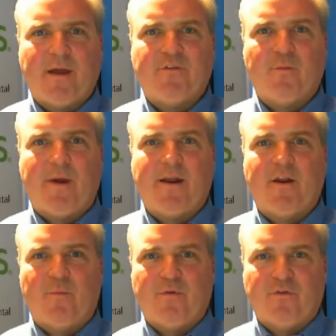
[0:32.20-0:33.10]
plans or
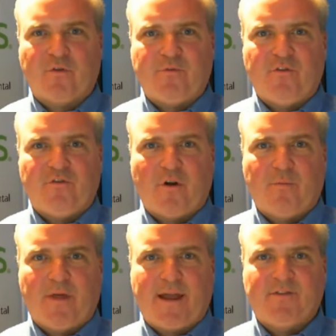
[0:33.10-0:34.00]
Medicare prescription
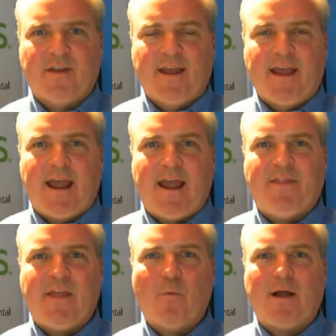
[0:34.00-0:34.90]
drug plans,
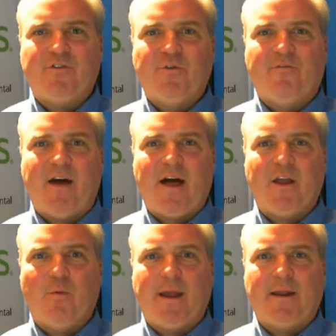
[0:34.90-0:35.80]
and they want to
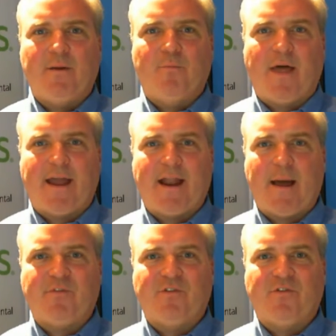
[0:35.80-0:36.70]
evaluate plan
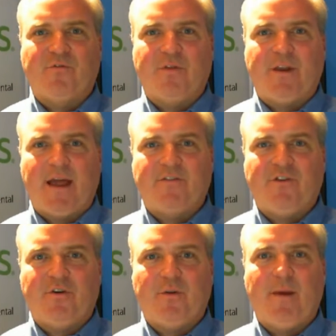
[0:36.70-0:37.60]
options for the next
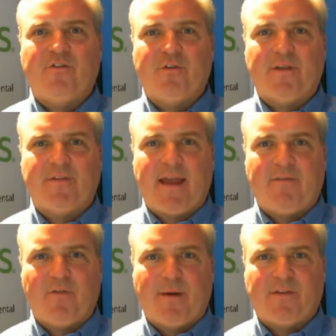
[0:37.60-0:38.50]
year to make sure that they
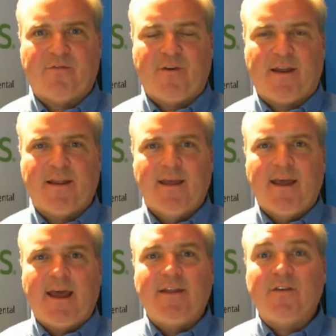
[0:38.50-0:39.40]
have the best fit.
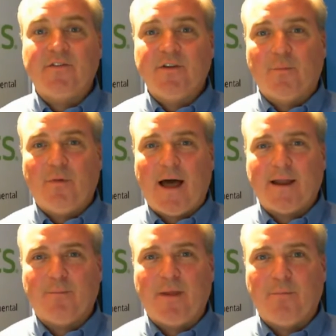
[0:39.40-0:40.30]
It doesn't apply
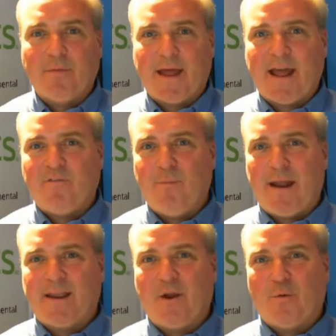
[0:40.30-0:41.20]
to people that have
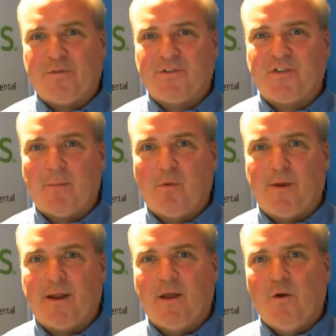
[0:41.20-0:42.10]
Medicare with the
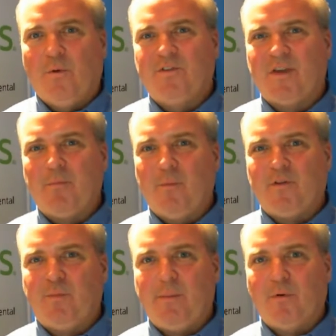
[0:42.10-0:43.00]
supplement, which
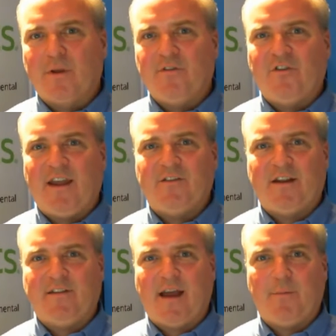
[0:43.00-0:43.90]
supplements people can change
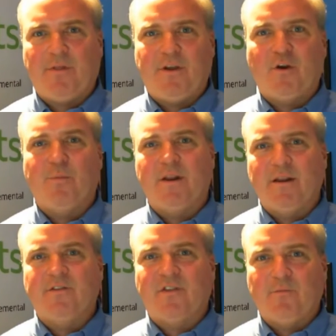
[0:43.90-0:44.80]
any time of the year, but it
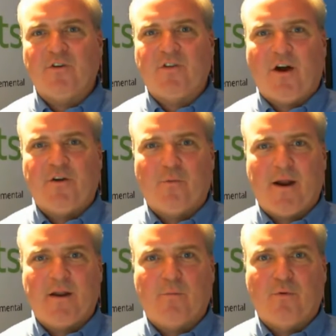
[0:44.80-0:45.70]
is subject to
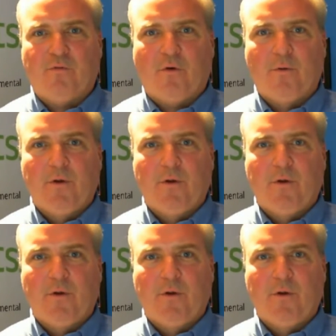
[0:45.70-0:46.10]
underwriting approval.